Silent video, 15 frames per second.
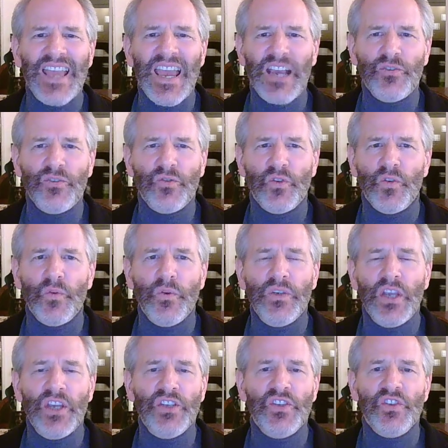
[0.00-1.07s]
external
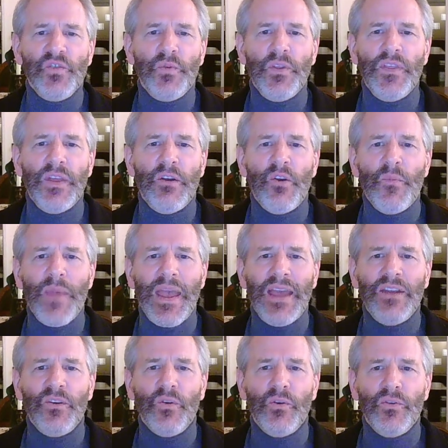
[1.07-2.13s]
rotations with
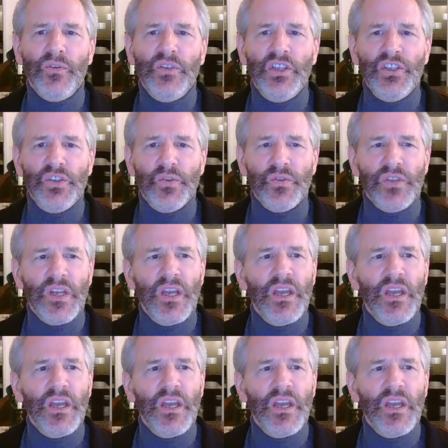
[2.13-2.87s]
Theraband or other tissues.